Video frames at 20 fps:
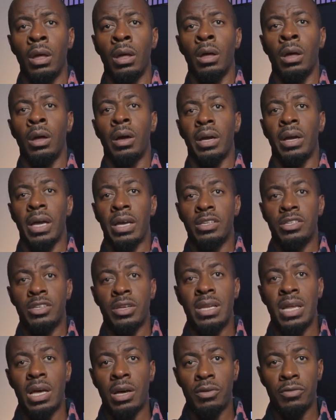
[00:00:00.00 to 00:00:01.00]
Okay, so
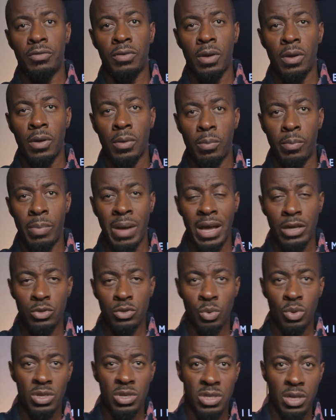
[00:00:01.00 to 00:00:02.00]
now I've packed
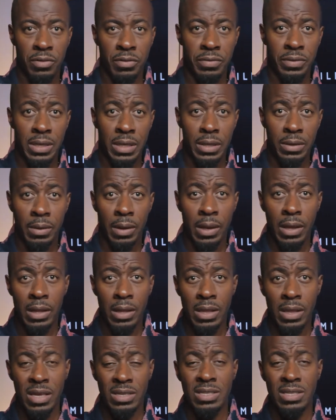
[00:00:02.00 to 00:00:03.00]
all the stuffing in.
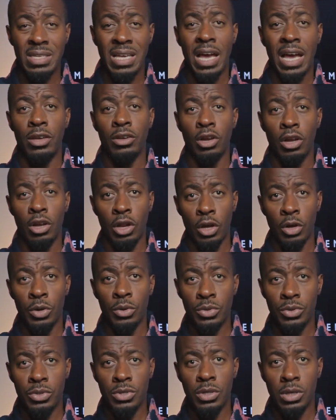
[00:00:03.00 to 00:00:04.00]
This is how you
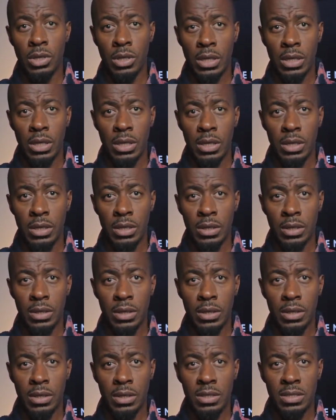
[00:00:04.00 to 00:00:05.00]
close
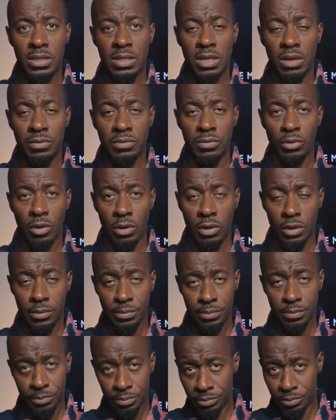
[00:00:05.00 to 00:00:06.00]
a stuffed dog.
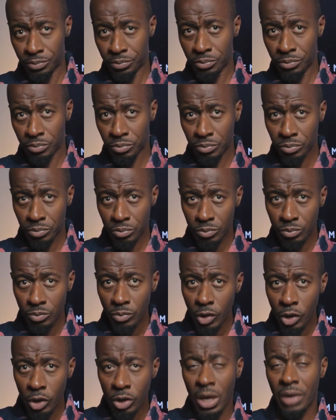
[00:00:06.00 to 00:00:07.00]

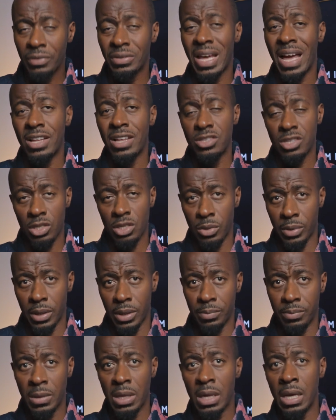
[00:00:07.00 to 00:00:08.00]
You have to hand sew
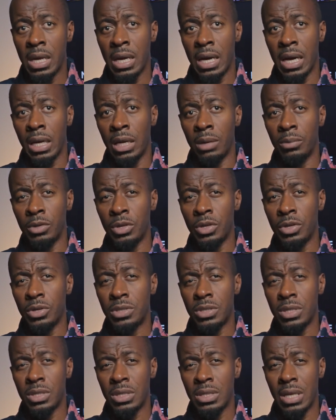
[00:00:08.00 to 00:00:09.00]
it. And I'm
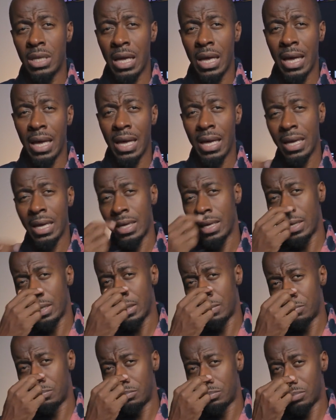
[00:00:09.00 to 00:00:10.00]
using I
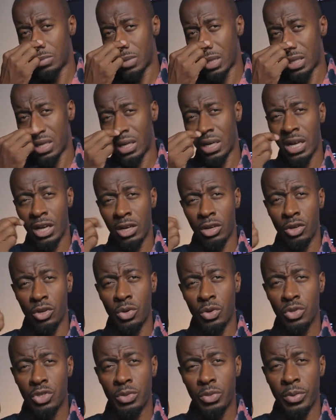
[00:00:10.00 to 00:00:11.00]
think like a
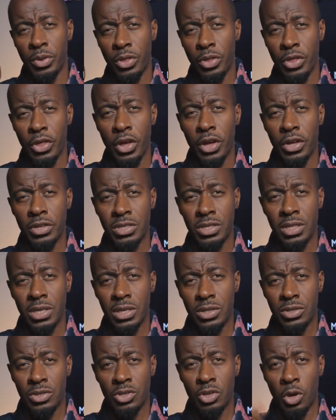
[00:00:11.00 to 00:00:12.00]
Gutermann
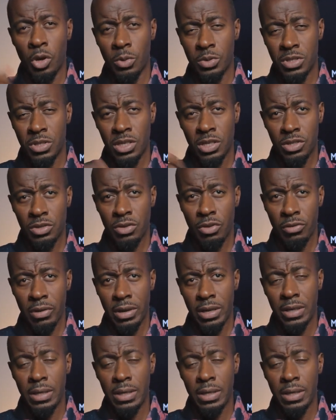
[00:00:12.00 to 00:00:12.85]
30 top stitch thread.